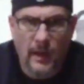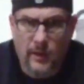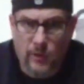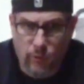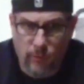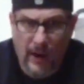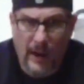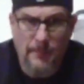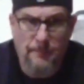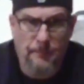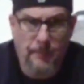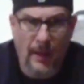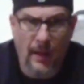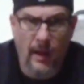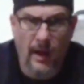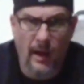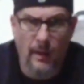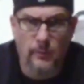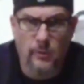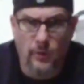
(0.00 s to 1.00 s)
Great
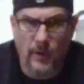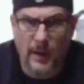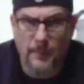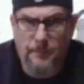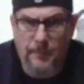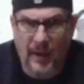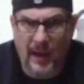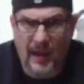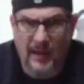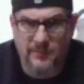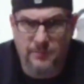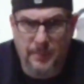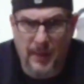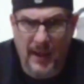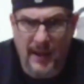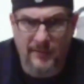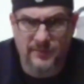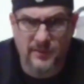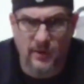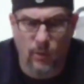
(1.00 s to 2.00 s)
pass
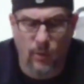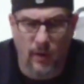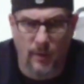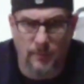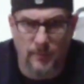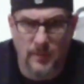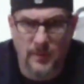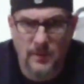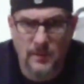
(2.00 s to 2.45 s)
back to him.